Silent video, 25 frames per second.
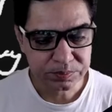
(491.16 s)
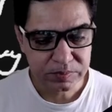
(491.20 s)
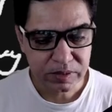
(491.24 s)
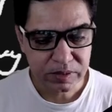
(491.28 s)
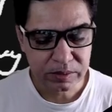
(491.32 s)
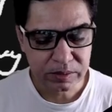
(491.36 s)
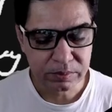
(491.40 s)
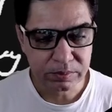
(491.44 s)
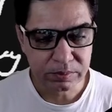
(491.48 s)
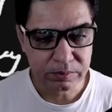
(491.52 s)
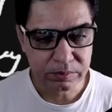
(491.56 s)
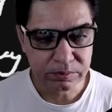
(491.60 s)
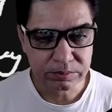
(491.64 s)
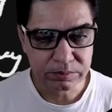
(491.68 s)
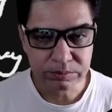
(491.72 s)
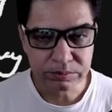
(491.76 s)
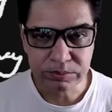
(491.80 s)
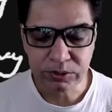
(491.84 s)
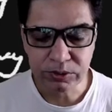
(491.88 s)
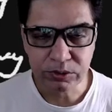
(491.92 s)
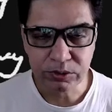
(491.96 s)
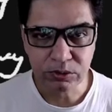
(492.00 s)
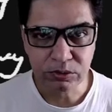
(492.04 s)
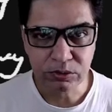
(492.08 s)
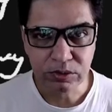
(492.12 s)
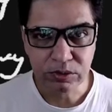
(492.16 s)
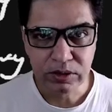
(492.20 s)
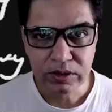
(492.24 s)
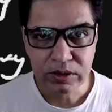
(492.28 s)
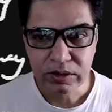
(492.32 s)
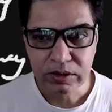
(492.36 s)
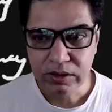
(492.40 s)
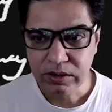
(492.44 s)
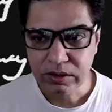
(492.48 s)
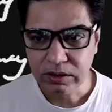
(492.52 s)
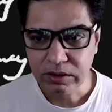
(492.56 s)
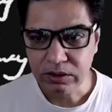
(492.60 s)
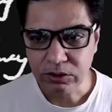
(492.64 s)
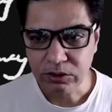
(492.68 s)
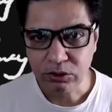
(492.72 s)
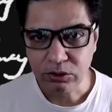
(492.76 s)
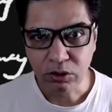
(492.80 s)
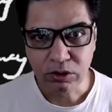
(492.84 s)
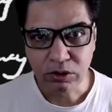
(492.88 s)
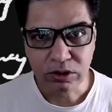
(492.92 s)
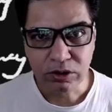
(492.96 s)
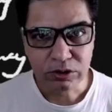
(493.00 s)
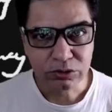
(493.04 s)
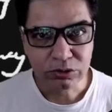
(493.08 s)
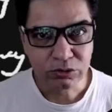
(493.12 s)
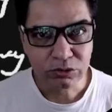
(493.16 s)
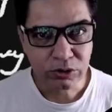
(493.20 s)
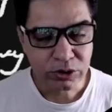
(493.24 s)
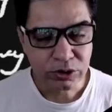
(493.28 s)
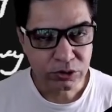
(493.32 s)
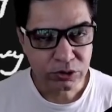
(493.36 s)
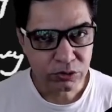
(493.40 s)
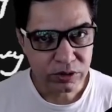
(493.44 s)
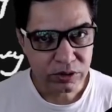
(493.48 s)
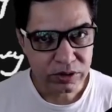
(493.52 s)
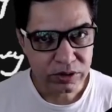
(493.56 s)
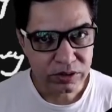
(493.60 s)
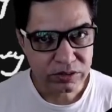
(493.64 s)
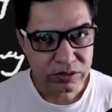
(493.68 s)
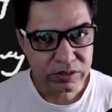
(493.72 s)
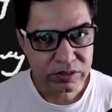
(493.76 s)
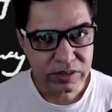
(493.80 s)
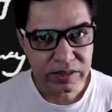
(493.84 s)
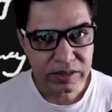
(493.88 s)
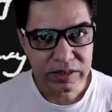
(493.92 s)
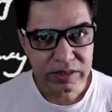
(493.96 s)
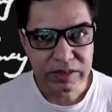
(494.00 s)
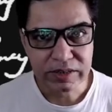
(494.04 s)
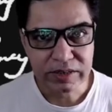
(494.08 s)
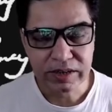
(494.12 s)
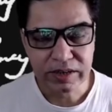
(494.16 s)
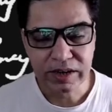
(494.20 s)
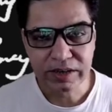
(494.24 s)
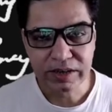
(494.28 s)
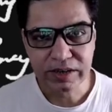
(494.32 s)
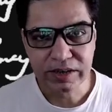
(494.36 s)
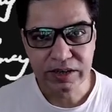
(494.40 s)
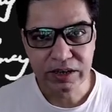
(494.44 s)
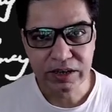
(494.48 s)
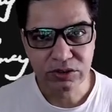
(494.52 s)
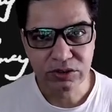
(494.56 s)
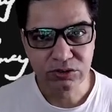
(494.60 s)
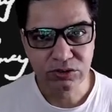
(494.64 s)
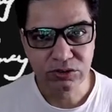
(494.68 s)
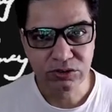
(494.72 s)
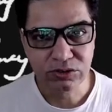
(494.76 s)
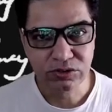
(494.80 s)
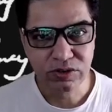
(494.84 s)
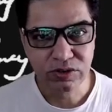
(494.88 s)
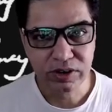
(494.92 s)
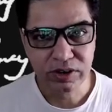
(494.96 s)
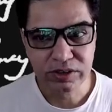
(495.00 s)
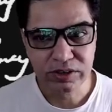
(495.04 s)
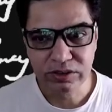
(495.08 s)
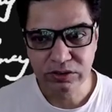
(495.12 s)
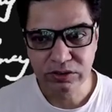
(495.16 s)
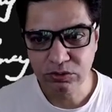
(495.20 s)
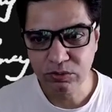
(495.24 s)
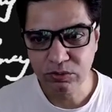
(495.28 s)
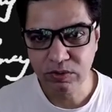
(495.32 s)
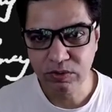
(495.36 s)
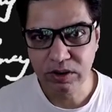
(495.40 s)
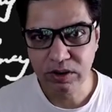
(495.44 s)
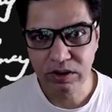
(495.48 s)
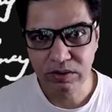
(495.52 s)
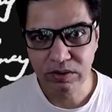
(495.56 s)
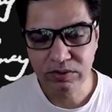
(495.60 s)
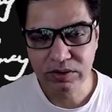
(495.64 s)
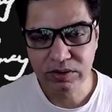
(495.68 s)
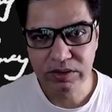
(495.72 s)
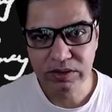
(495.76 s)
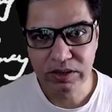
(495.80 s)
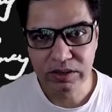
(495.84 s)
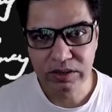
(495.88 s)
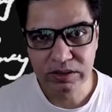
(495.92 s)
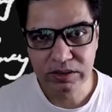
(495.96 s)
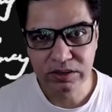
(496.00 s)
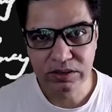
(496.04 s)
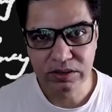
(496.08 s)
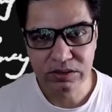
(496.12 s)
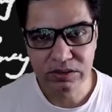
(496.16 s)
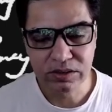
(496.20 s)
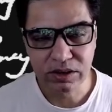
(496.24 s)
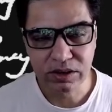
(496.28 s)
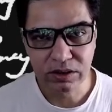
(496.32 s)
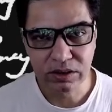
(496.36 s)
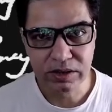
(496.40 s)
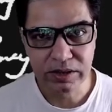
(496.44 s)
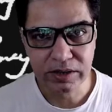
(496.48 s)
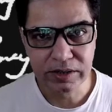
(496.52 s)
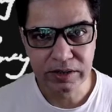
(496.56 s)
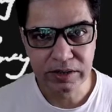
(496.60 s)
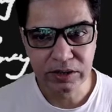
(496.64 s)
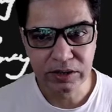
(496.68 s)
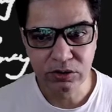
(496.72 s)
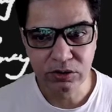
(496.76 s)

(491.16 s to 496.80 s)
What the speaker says: toddlers going to a nursery, getting gastroenteritis, one after the other, they start getting it.